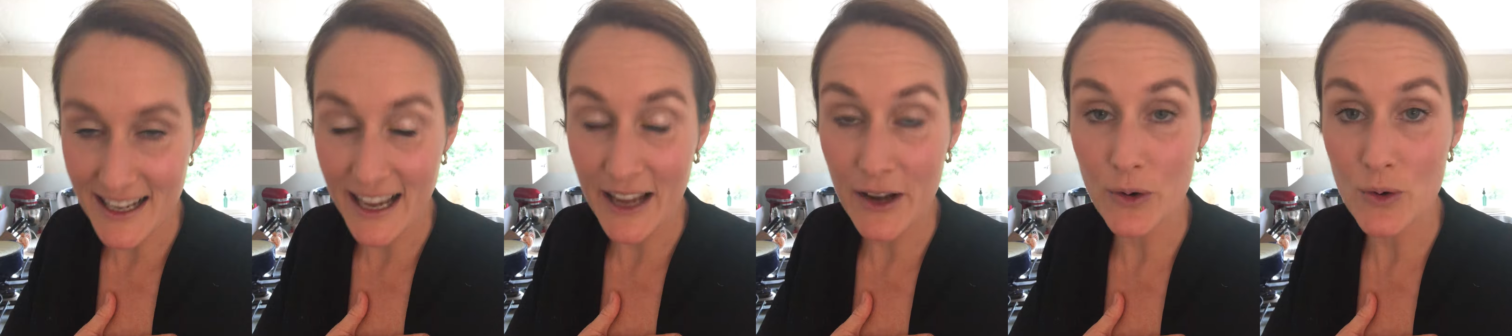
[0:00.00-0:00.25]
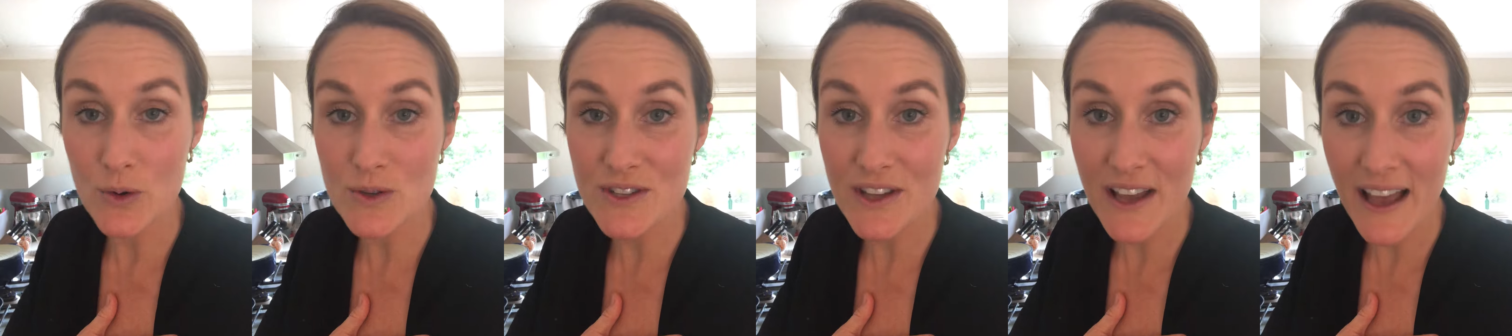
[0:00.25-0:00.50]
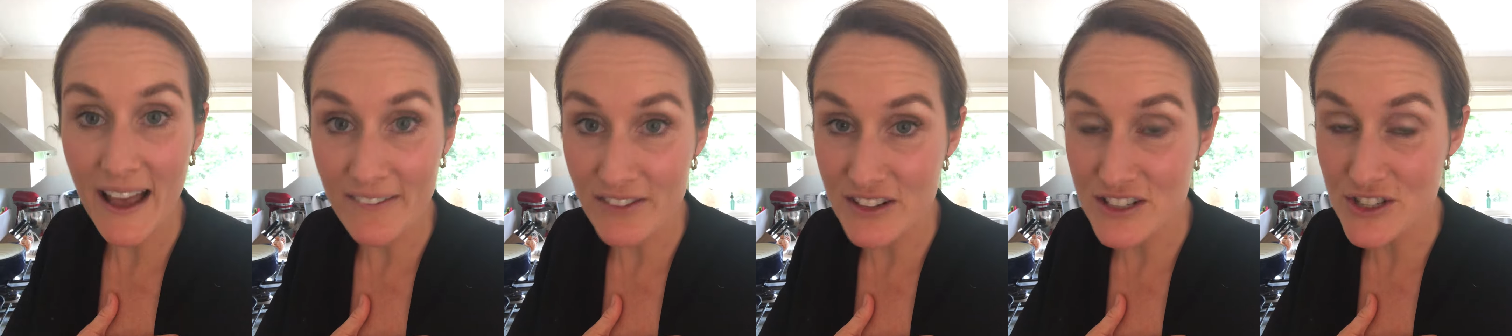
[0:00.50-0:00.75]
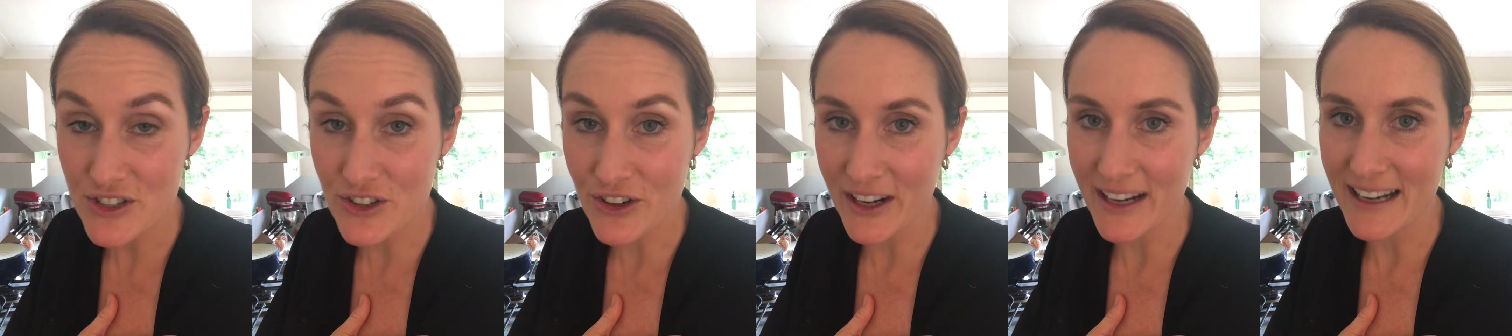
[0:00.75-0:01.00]
I also have a
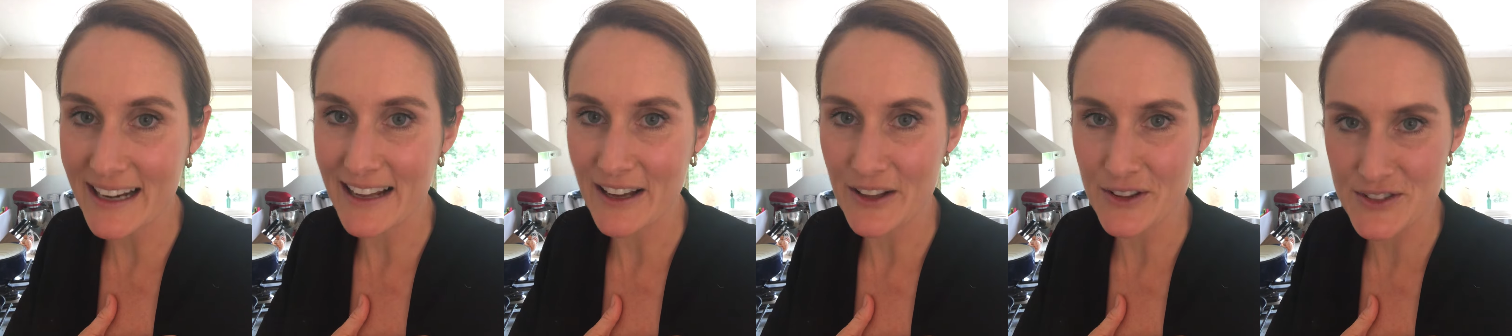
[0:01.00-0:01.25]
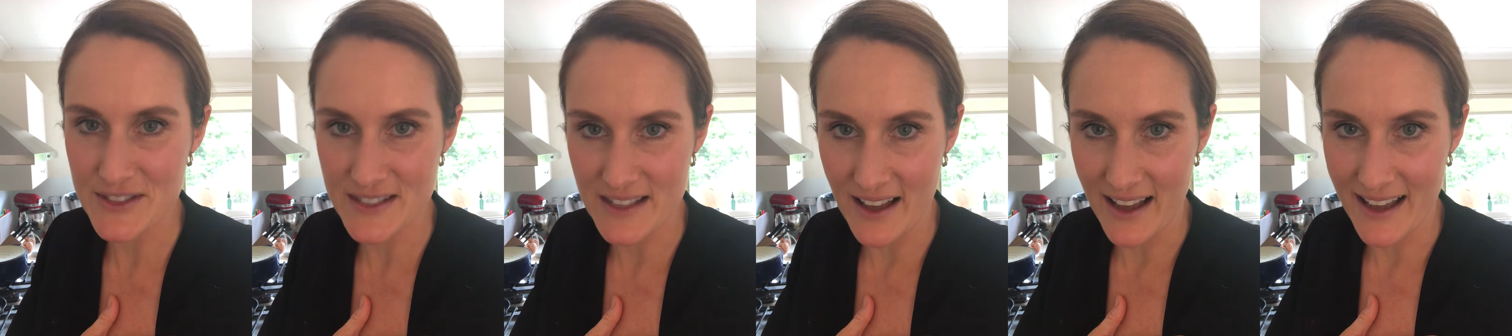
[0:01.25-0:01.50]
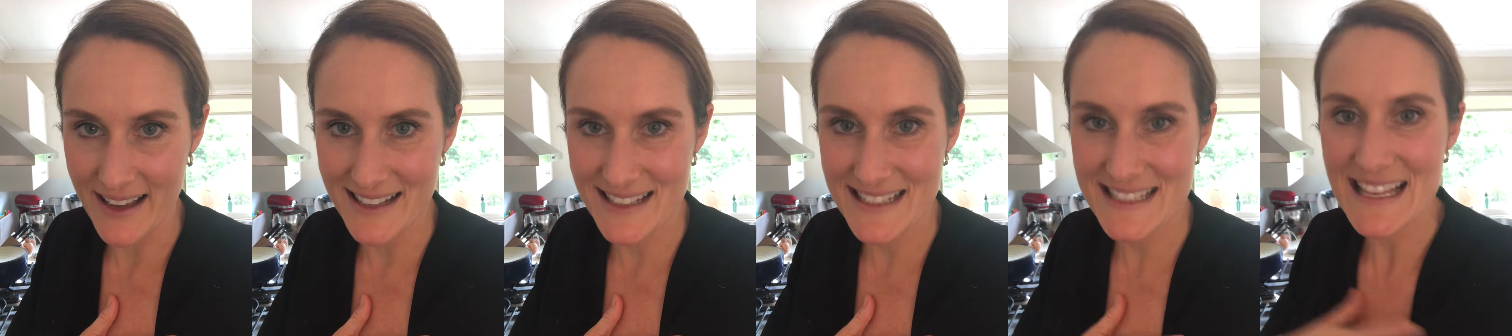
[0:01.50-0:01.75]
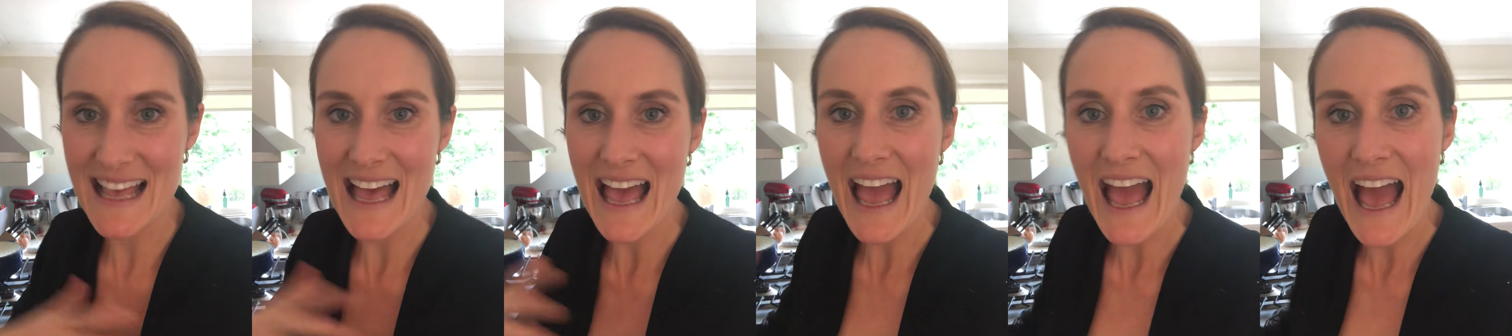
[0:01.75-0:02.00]
degree in health
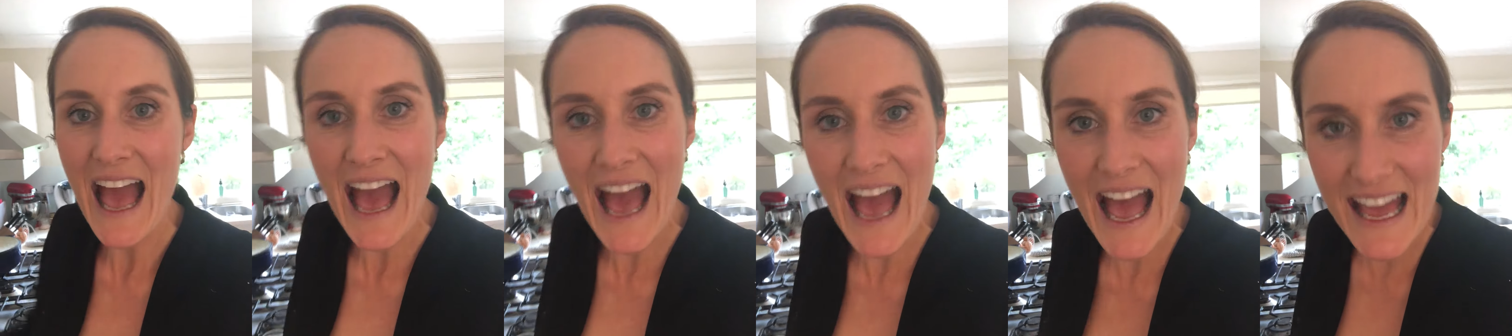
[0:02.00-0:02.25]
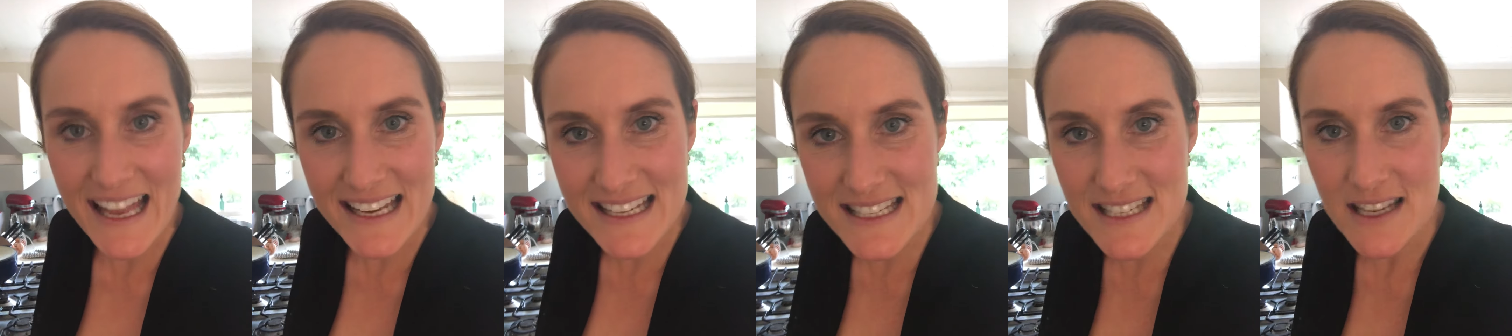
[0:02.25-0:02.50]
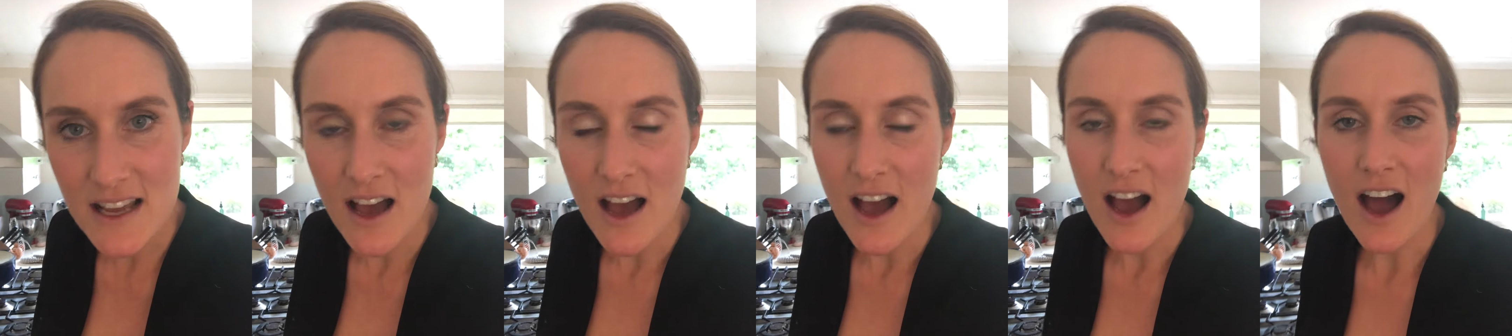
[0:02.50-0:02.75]
science and